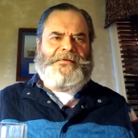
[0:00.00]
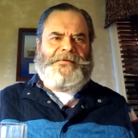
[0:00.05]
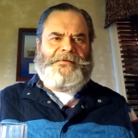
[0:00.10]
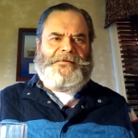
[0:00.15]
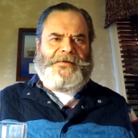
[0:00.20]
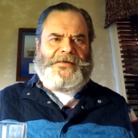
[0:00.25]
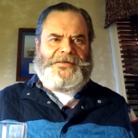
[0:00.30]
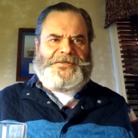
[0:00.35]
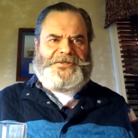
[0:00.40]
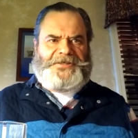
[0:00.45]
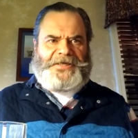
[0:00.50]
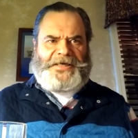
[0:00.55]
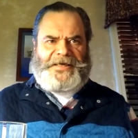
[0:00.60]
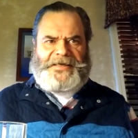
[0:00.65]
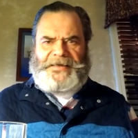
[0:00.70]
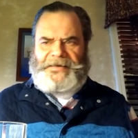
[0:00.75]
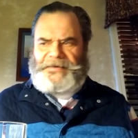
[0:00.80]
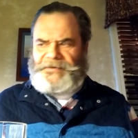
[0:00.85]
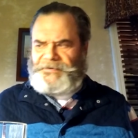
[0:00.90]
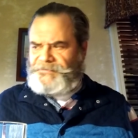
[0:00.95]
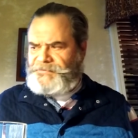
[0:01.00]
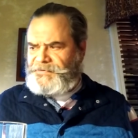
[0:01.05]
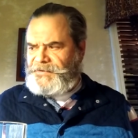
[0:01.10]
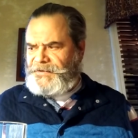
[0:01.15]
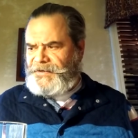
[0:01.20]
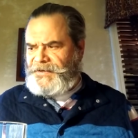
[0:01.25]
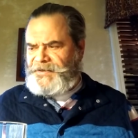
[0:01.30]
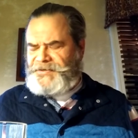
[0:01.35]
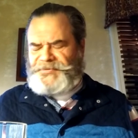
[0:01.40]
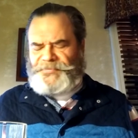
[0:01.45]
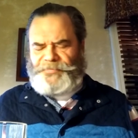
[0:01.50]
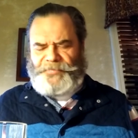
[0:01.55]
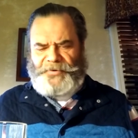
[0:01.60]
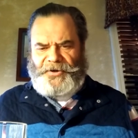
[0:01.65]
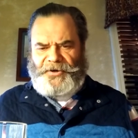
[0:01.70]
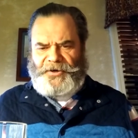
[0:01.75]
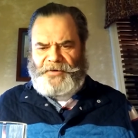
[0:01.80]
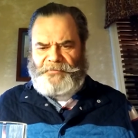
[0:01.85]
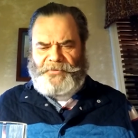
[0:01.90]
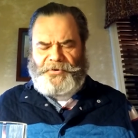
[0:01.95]
going to check out an ice
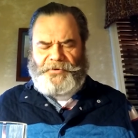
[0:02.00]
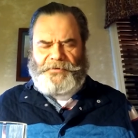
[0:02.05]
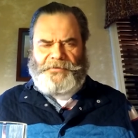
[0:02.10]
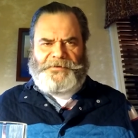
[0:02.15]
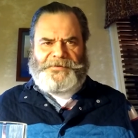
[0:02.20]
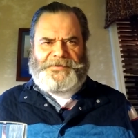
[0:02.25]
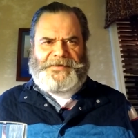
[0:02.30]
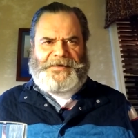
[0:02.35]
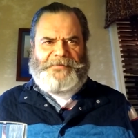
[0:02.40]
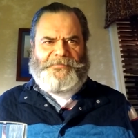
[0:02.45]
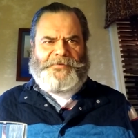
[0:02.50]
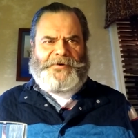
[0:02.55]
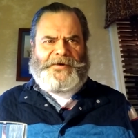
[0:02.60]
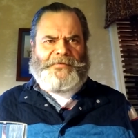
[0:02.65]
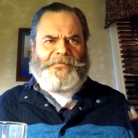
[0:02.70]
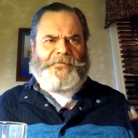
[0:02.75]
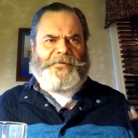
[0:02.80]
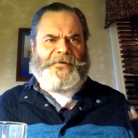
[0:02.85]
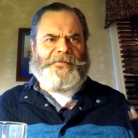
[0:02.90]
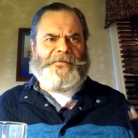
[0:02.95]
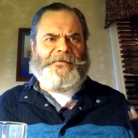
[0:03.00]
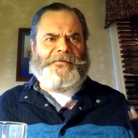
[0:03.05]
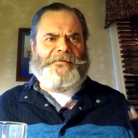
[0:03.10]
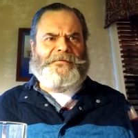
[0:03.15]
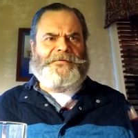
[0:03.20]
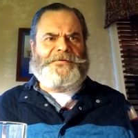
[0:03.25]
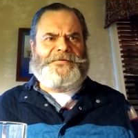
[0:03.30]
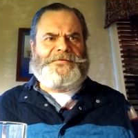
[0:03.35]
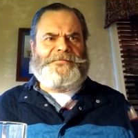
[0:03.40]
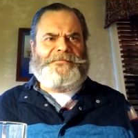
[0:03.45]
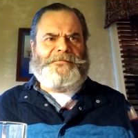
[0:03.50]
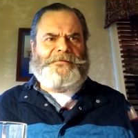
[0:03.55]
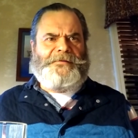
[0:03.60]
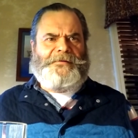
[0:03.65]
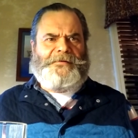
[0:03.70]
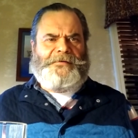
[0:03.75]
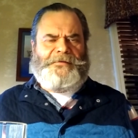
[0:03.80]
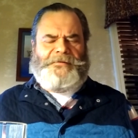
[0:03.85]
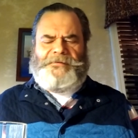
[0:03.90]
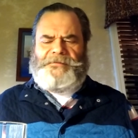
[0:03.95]
ball mold. I want one of those.
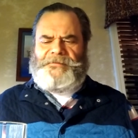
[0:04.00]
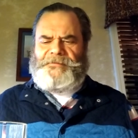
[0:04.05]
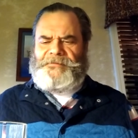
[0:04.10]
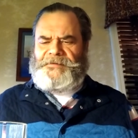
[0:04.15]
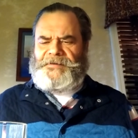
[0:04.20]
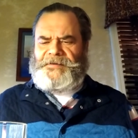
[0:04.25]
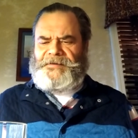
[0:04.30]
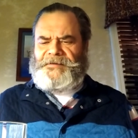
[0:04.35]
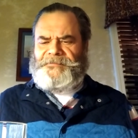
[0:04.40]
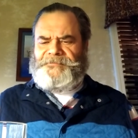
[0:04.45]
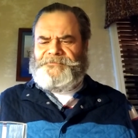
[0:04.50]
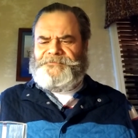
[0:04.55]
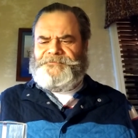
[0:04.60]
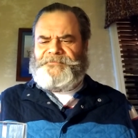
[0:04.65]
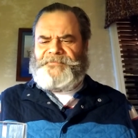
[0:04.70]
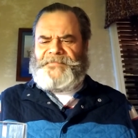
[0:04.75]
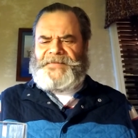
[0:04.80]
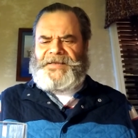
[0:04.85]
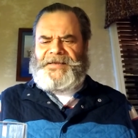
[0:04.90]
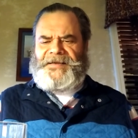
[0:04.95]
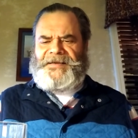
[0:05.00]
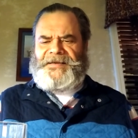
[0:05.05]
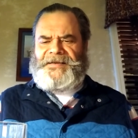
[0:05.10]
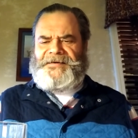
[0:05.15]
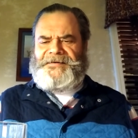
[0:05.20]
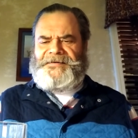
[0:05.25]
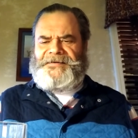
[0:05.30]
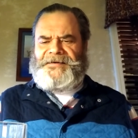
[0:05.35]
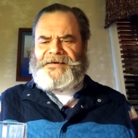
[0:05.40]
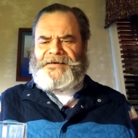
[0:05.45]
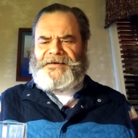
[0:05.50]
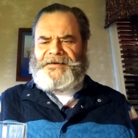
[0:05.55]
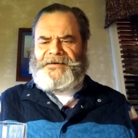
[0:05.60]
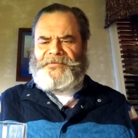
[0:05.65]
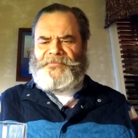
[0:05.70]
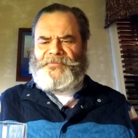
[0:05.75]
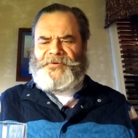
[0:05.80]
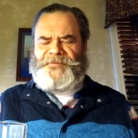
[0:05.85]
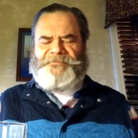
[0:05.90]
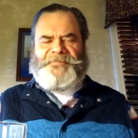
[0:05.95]
And
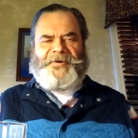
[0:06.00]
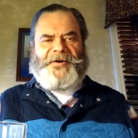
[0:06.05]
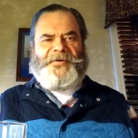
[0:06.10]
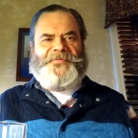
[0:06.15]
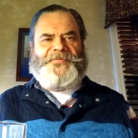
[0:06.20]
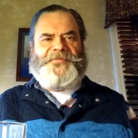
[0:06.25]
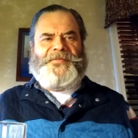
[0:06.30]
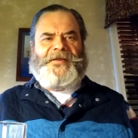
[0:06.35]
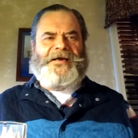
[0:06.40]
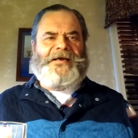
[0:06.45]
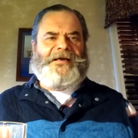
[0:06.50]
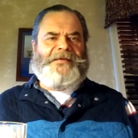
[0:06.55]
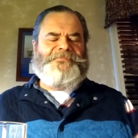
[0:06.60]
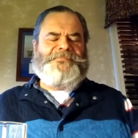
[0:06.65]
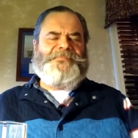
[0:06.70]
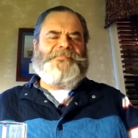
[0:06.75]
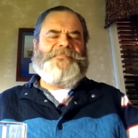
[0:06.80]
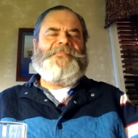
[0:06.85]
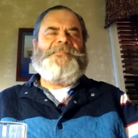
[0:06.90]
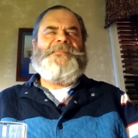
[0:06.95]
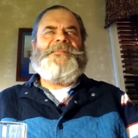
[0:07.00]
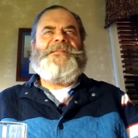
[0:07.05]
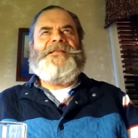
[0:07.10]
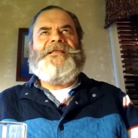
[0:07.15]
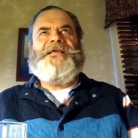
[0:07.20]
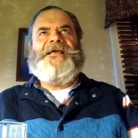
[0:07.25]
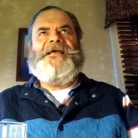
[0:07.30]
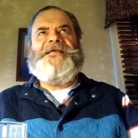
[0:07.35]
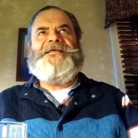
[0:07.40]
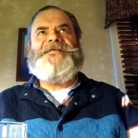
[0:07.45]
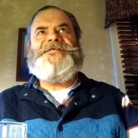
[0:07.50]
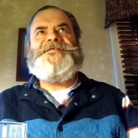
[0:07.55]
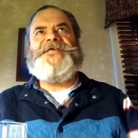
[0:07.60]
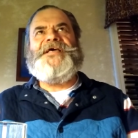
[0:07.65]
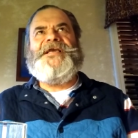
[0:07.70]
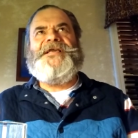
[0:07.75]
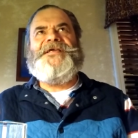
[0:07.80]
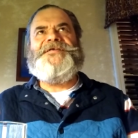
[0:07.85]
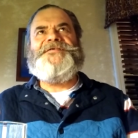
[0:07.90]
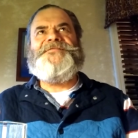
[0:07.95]
we both, he
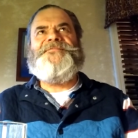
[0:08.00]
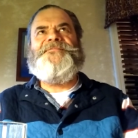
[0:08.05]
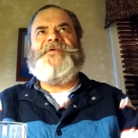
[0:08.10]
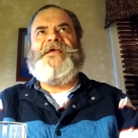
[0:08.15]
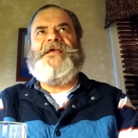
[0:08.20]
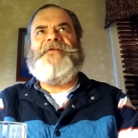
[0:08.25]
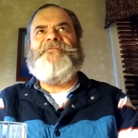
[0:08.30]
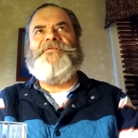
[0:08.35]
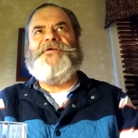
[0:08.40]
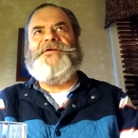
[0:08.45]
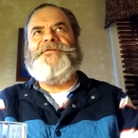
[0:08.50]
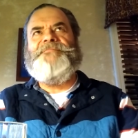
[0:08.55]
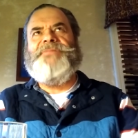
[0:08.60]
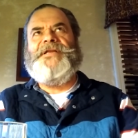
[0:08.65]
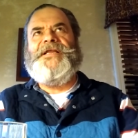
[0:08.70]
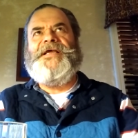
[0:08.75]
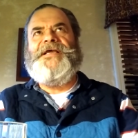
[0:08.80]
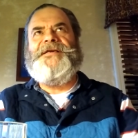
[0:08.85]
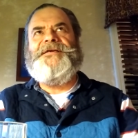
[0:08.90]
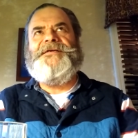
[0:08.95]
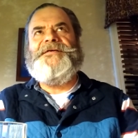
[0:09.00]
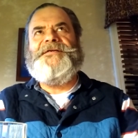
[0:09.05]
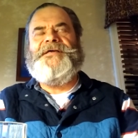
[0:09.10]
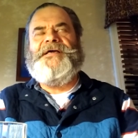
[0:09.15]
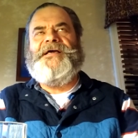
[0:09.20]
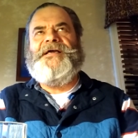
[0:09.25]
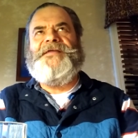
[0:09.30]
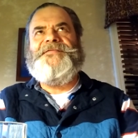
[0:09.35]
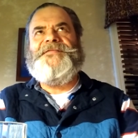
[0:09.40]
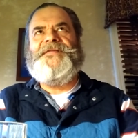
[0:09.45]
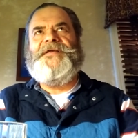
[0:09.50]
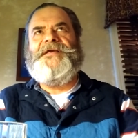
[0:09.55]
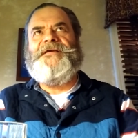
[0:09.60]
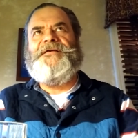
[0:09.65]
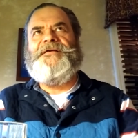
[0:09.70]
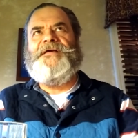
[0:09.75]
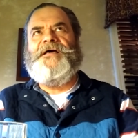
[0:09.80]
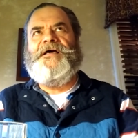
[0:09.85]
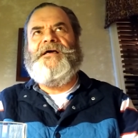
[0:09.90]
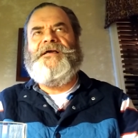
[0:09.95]
said his favorite blend, I
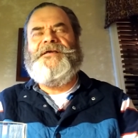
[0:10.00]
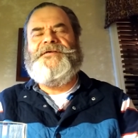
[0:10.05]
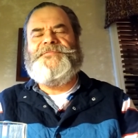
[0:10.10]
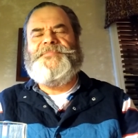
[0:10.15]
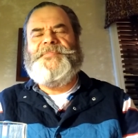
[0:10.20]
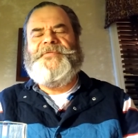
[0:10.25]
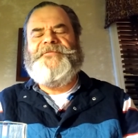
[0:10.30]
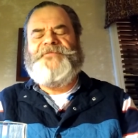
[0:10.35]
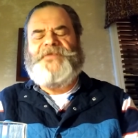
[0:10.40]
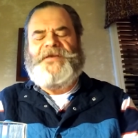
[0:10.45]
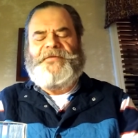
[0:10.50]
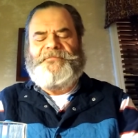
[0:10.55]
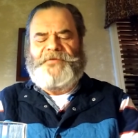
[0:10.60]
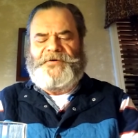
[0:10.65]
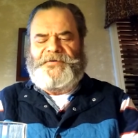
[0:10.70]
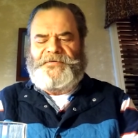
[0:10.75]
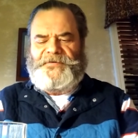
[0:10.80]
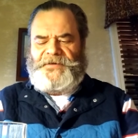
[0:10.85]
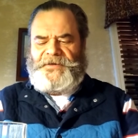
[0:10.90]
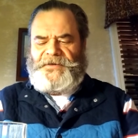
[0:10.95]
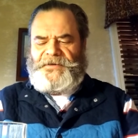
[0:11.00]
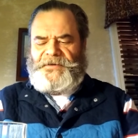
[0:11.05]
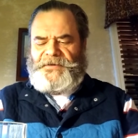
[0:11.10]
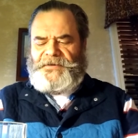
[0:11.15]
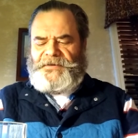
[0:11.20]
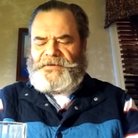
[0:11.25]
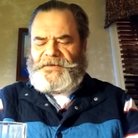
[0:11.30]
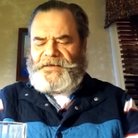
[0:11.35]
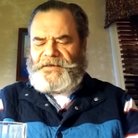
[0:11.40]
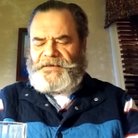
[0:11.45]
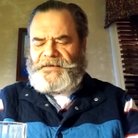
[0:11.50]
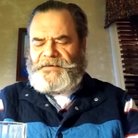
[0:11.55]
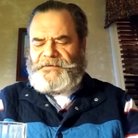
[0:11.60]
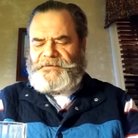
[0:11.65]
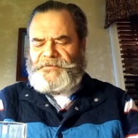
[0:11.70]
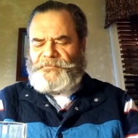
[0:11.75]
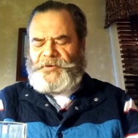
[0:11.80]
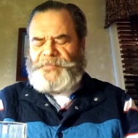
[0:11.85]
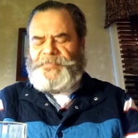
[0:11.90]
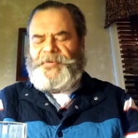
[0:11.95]
think his favorite,
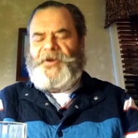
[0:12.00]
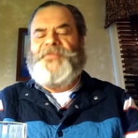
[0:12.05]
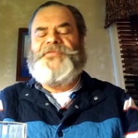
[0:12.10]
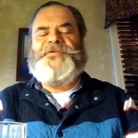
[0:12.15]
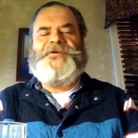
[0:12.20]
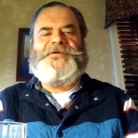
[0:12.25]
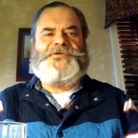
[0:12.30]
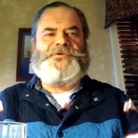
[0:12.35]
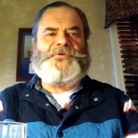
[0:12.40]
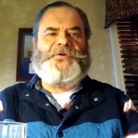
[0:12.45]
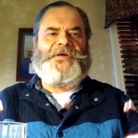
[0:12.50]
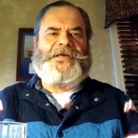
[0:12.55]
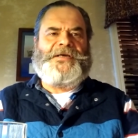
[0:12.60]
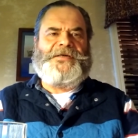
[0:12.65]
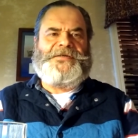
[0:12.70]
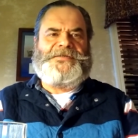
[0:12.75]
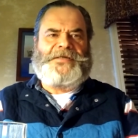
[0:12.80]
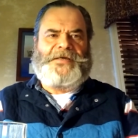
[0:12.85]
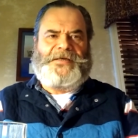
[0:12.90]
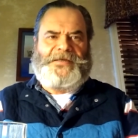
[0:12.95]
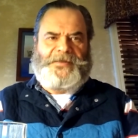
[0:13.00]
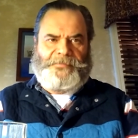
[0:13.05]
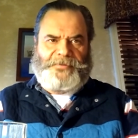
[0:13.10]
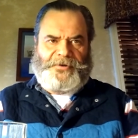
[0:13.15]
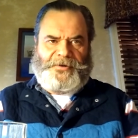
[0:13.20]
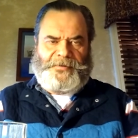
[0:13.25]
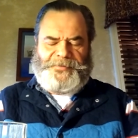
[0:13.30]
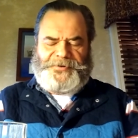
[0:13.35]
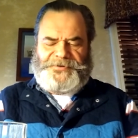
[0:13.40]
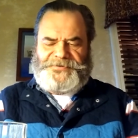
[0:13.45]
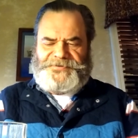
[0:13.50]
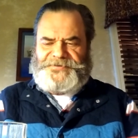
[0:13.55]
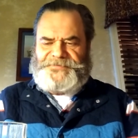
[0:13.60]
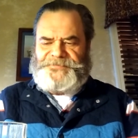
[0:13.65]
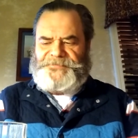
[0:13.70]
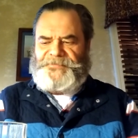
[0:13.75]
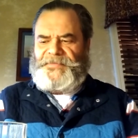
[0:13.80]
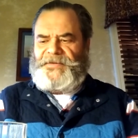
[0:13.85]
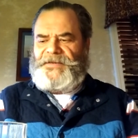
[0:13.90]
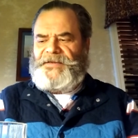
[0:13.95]
we both enjoy Kentucky bourbons.
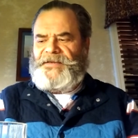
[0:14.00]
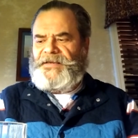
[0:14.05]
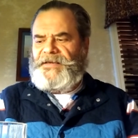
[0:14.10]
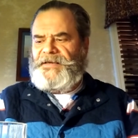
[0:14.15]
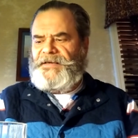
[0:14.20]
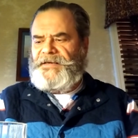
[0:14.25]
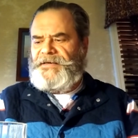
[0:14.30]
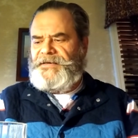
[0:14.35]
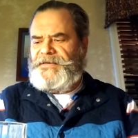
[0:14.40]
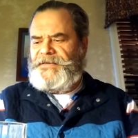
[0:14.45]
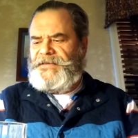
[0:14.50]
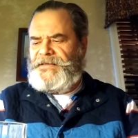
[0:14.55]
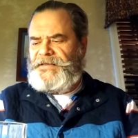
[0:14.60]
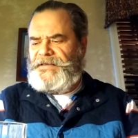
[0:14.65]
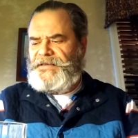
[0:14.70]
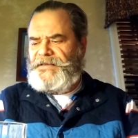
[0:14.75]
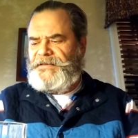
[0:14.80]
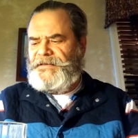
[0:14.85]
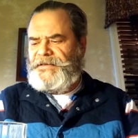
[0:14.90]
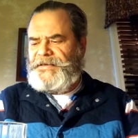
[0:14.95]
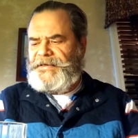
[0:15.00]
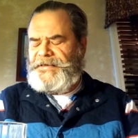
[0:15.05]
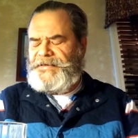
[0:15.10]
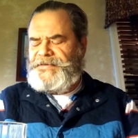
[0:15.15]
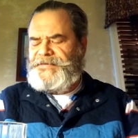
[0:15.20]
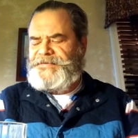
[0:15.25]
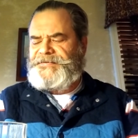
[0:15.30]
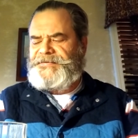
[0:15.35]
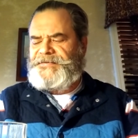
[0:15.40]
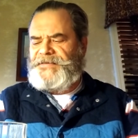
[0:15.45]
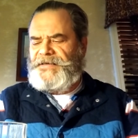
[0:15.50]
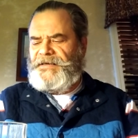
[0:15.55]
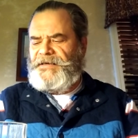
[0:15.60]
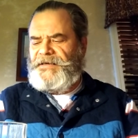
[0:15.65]
And he likes